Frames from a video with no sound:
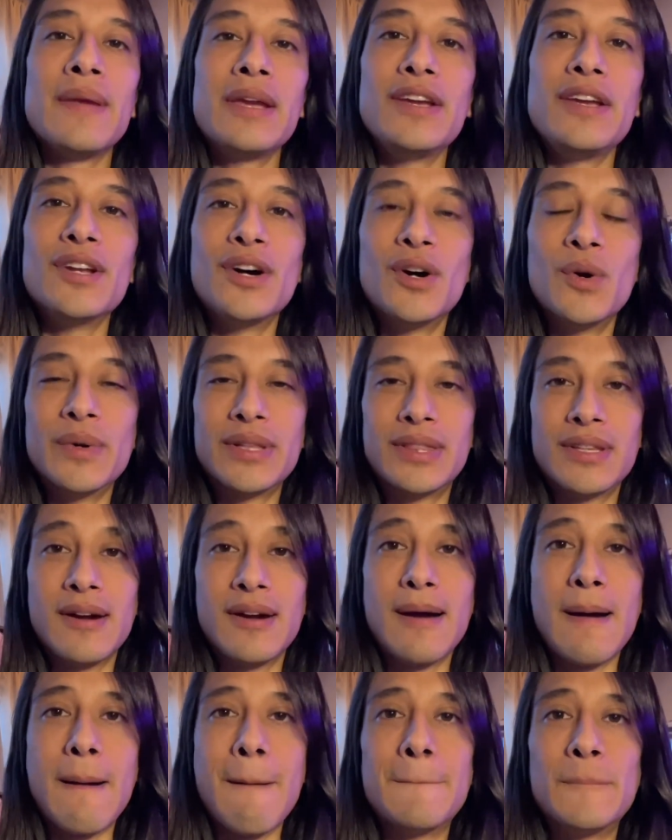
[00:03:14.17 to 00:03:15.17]
with
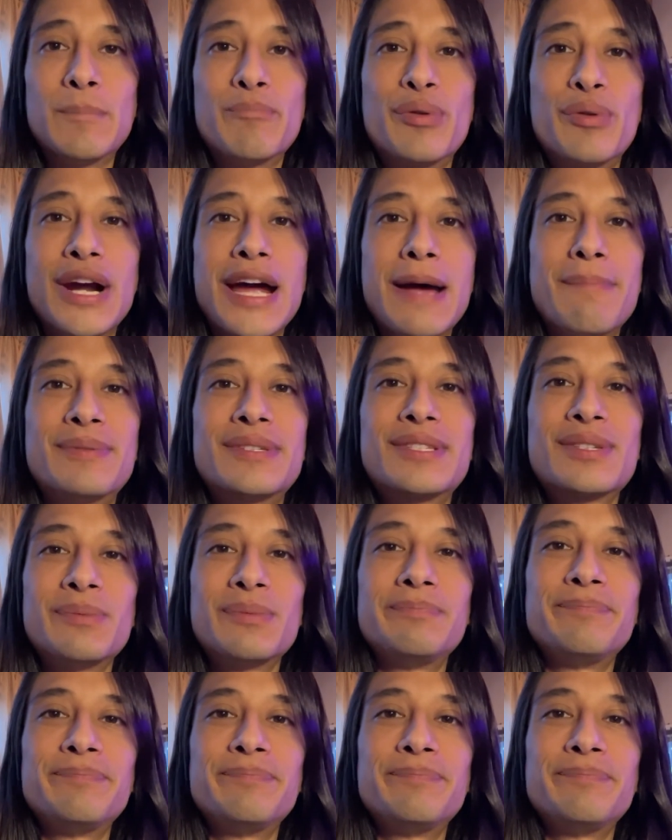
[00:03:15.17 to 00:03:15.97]
the preps,